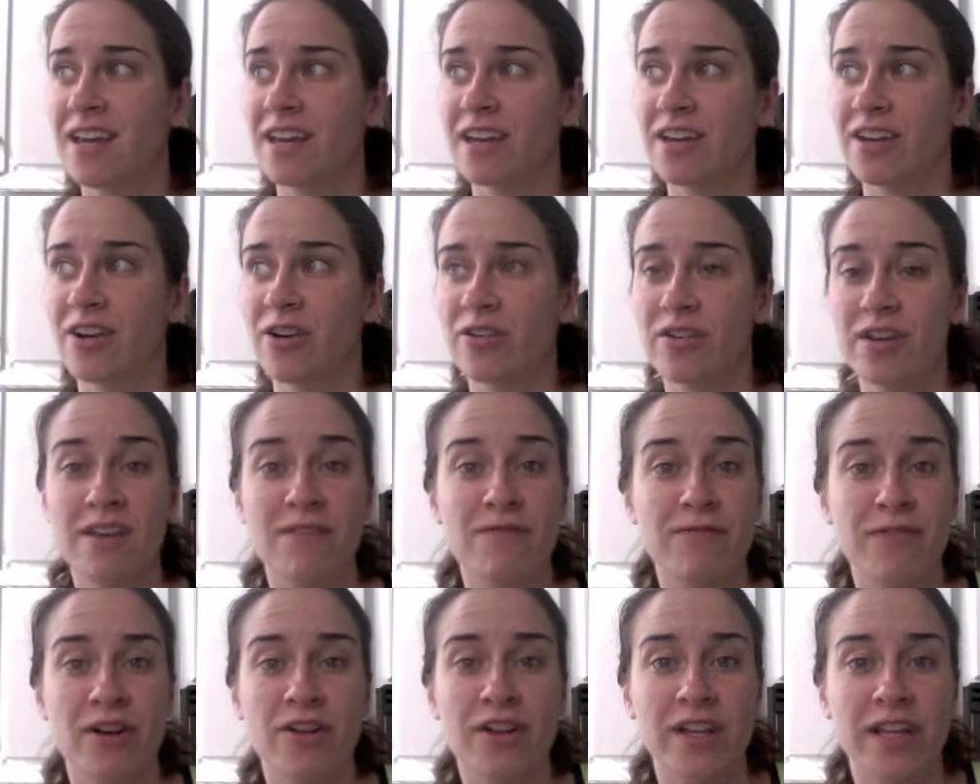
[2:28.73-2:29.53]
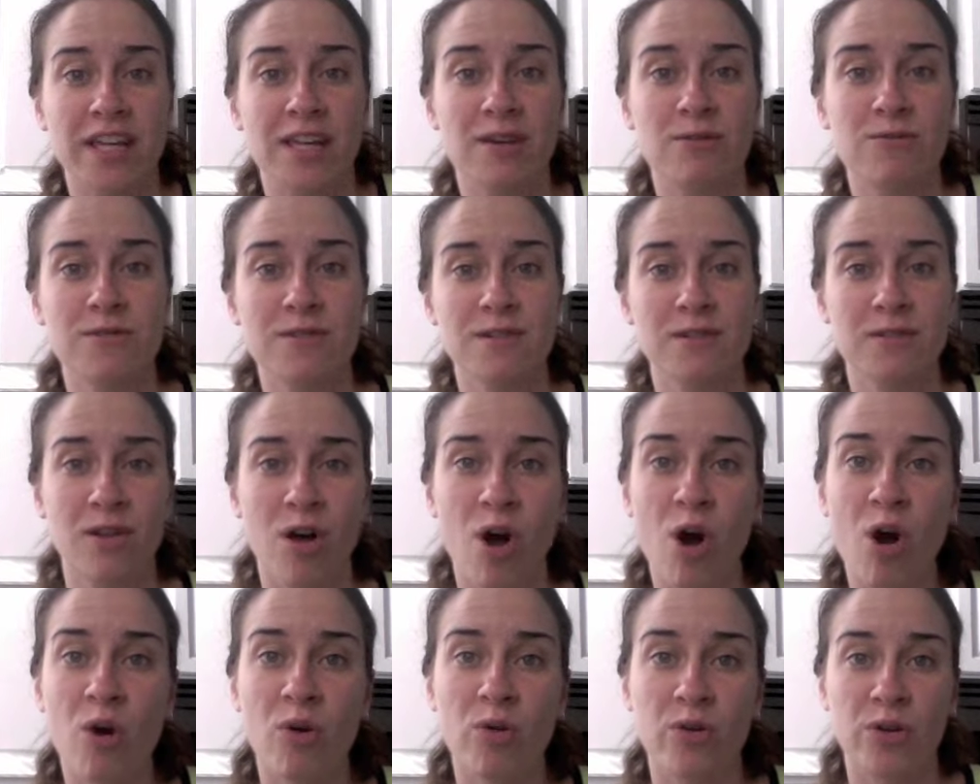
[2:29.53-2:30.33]
you know, he felt like he was
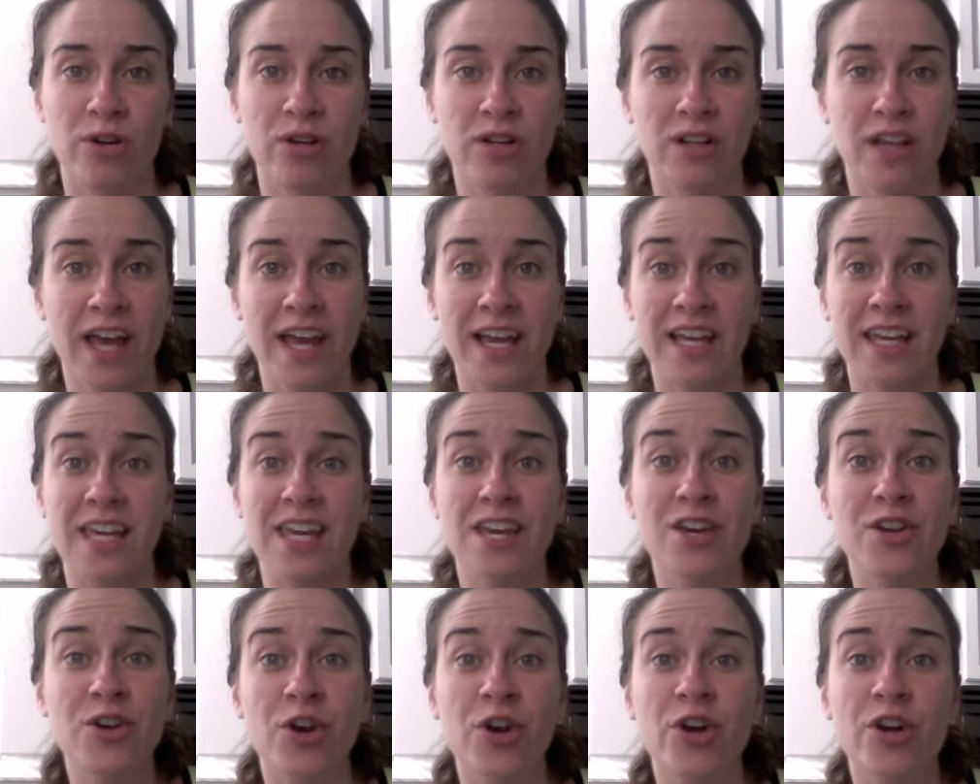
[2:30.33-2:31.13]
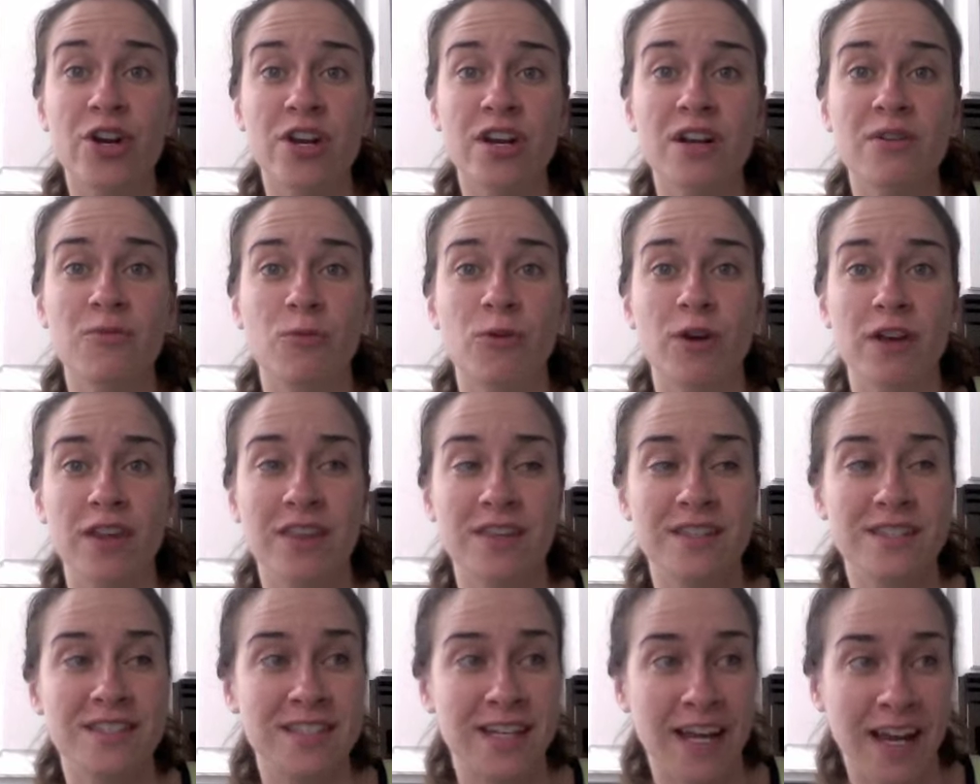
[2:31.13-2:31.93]
alone, or like he couldn't
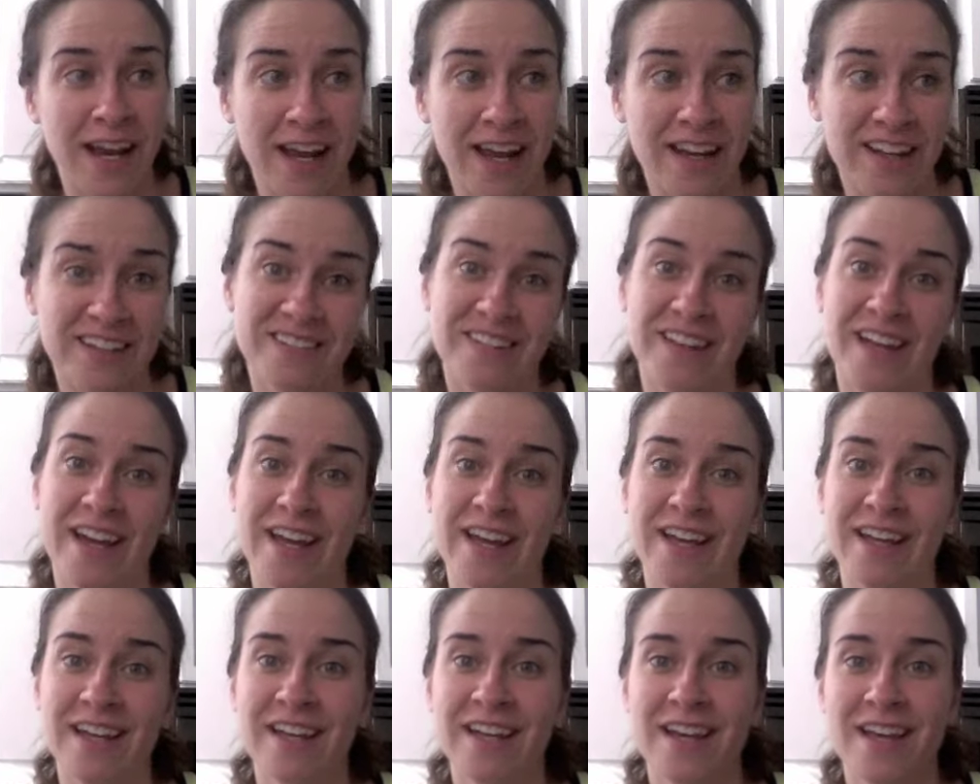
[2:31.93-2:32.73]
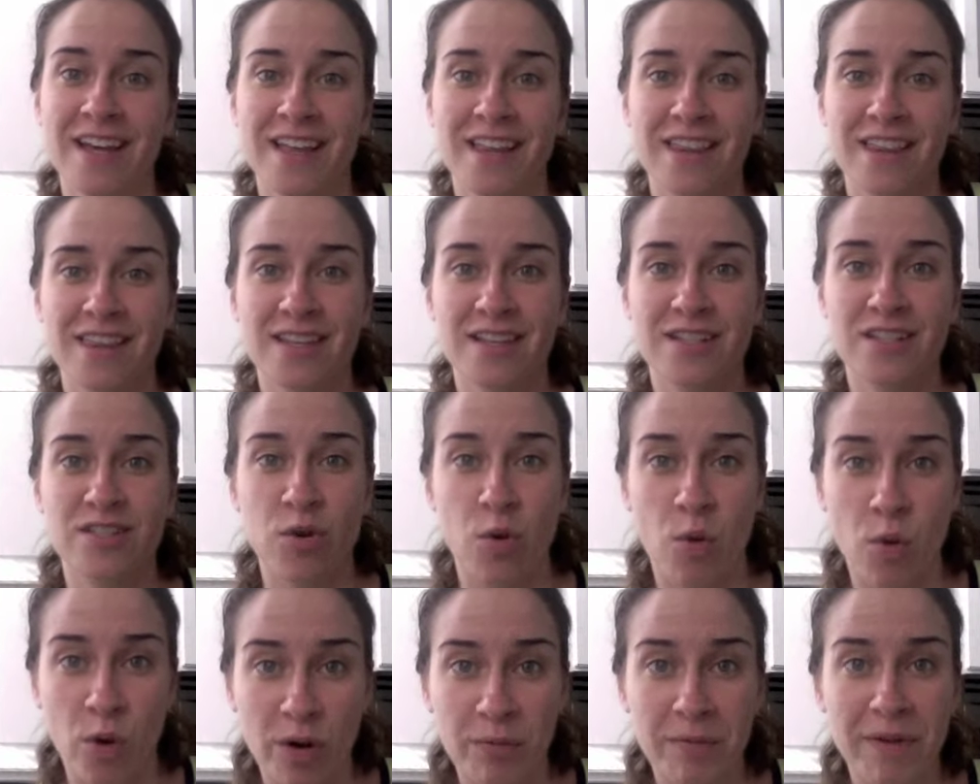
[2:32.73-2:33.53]
withstand like the
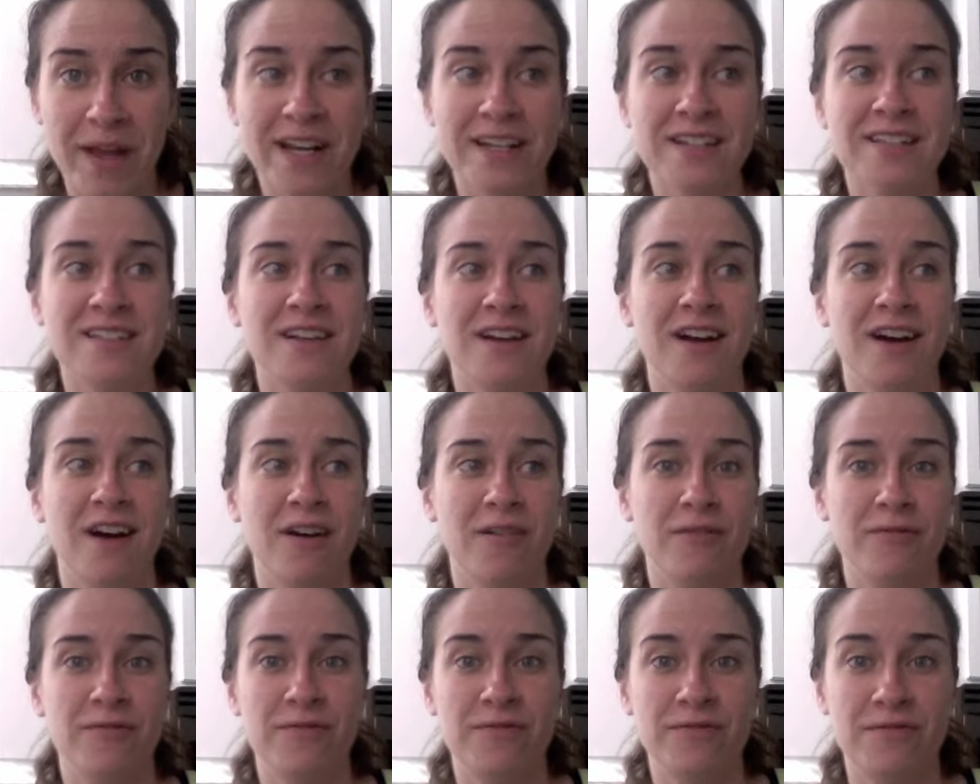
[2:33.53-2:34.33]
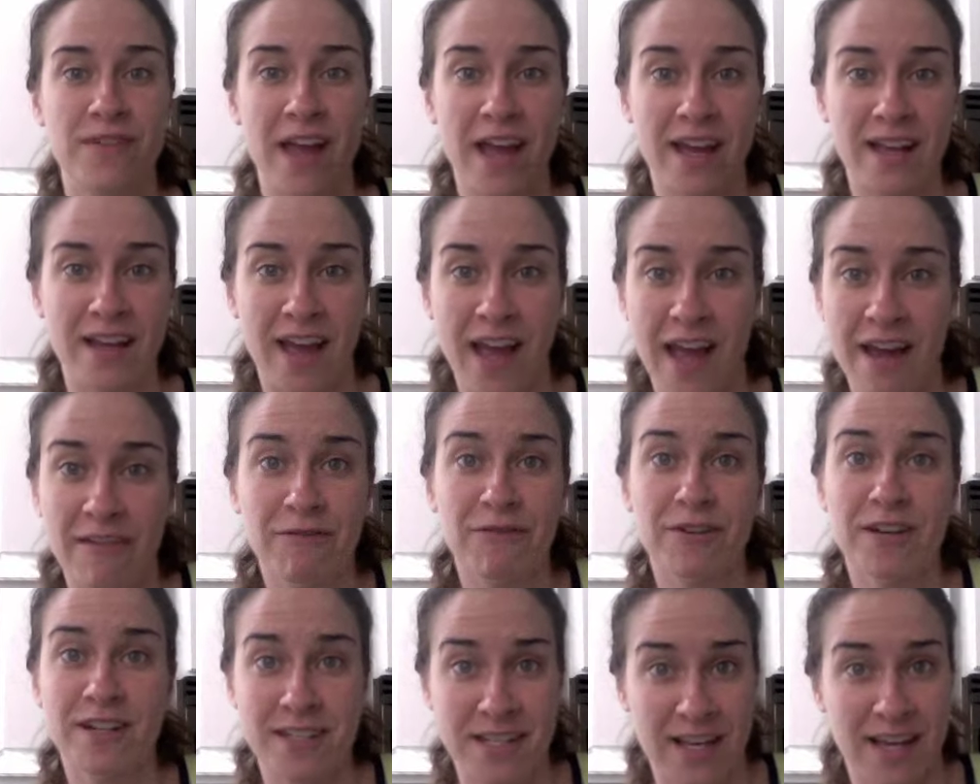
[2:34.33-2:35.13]
torment of
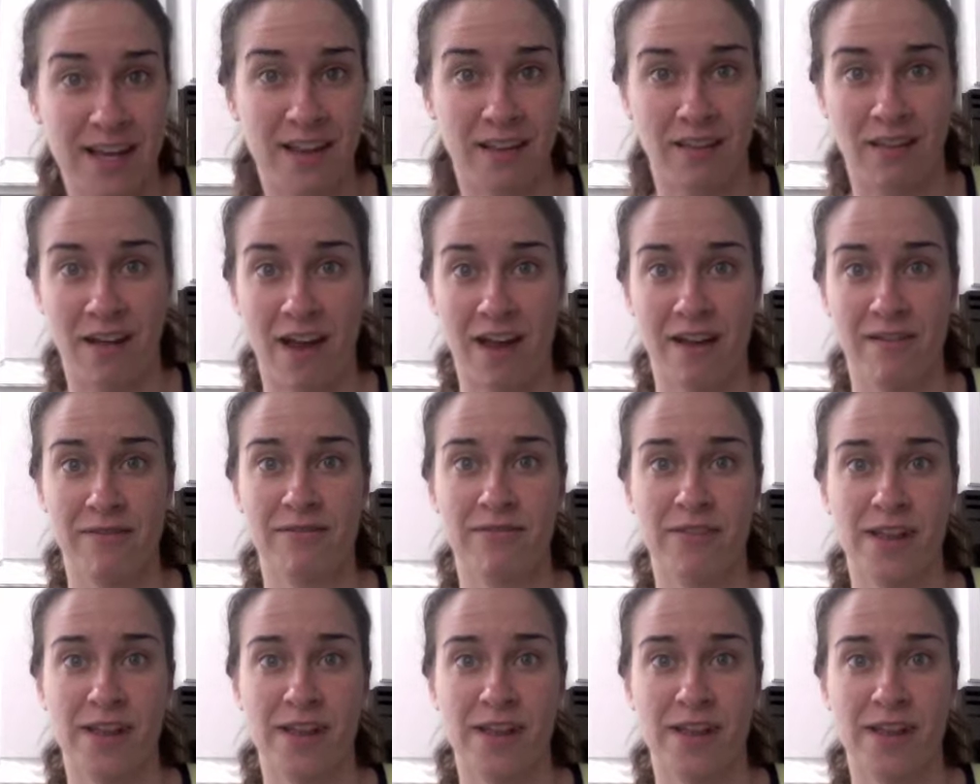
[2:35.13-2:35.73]
everyday life.